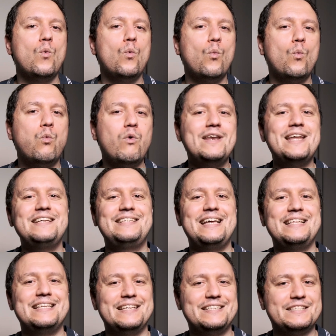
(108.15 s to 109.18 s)
when I
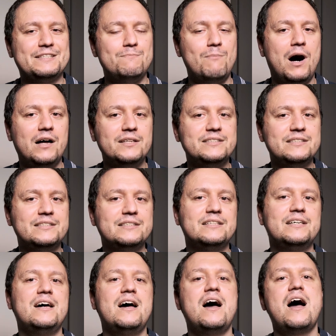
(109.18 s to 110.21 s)
said smart,
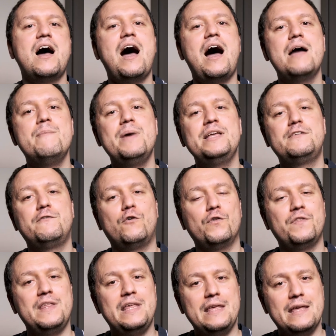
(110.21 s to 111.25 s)
I meant for
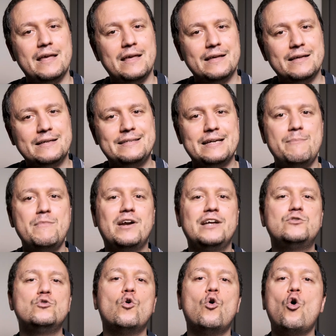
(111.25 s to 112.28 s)
the camera
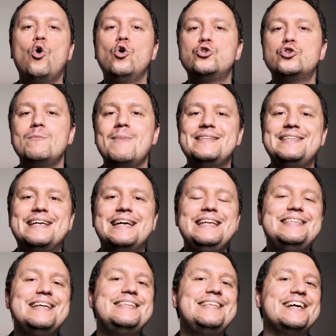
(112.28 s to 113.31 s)
to automatically
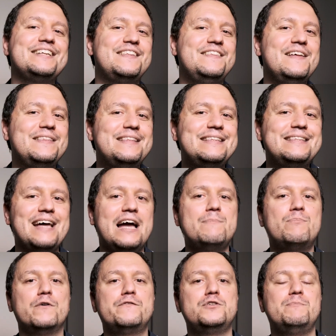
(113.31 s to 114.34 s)
detect the
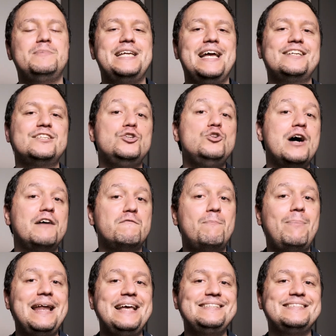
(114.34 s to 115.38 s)
type of subject you have
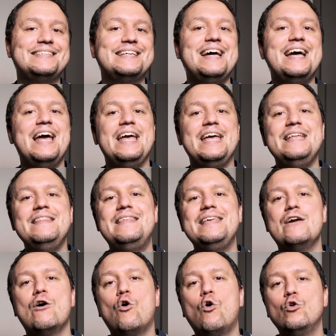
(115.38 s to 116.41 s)
placed in
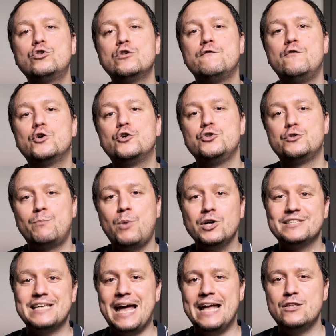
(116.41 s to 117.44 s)
the autofocus
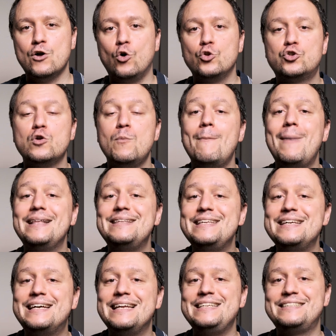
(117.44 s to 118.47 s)
box and
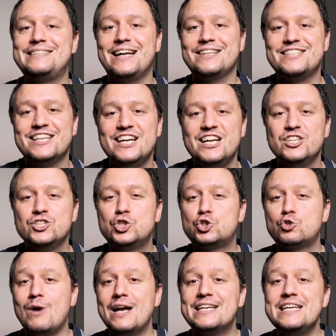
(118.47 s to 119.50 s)
automatically start
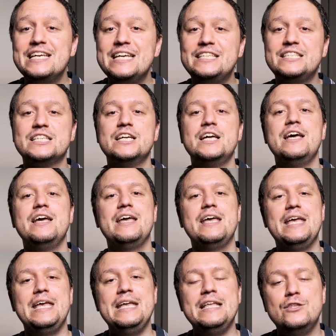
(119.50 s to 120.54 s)
tracking it
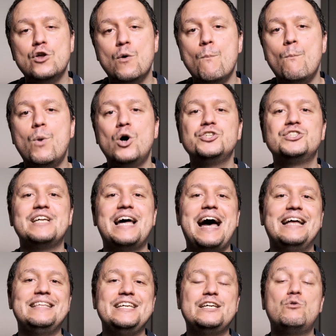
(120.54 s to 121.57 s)
in the most
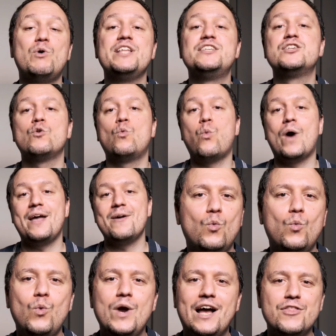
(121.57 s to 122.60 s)
adequate way.
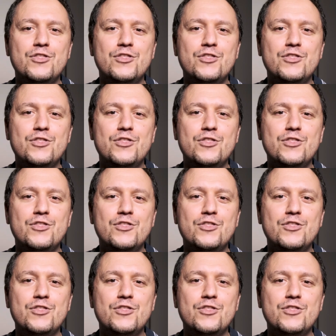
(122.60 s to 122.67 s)
We are